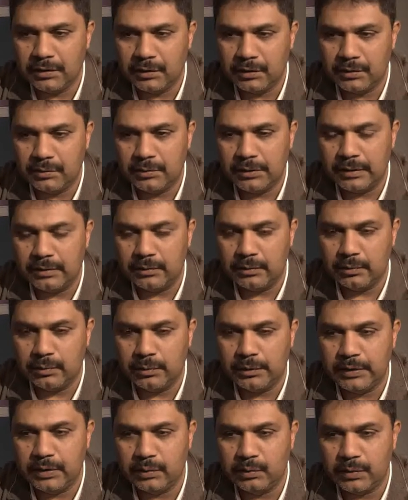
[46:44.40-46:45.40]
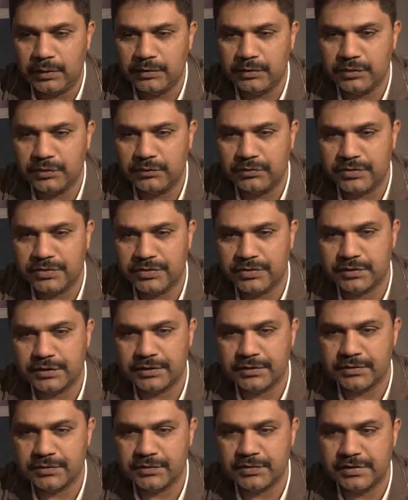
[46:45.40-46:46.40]
you know, we don't want to
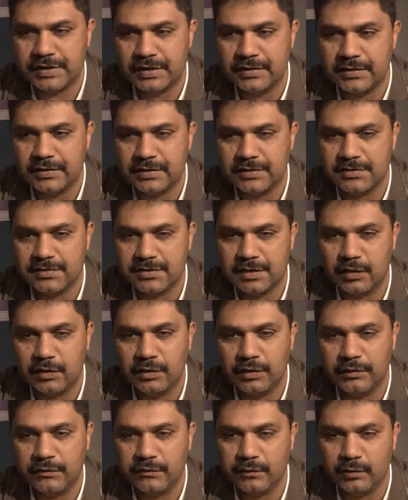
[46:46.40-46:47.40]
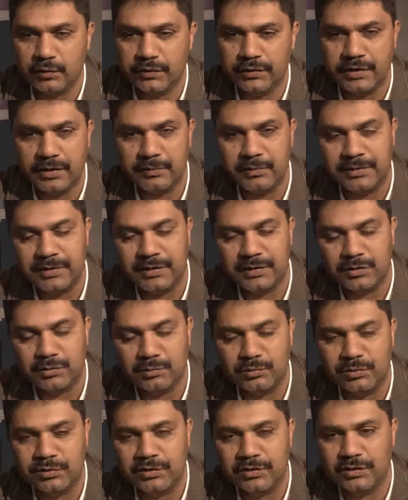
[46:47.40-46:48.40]
restrict to say that it's only for the immigrant
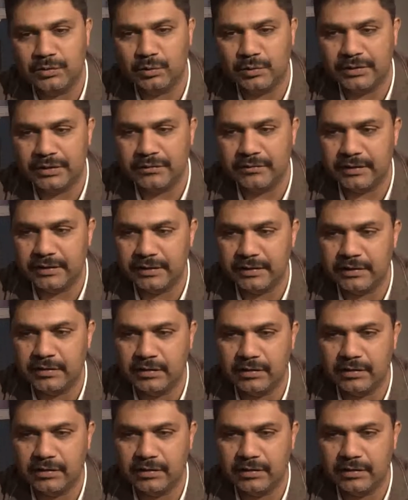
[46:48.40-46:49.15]
community or whatever.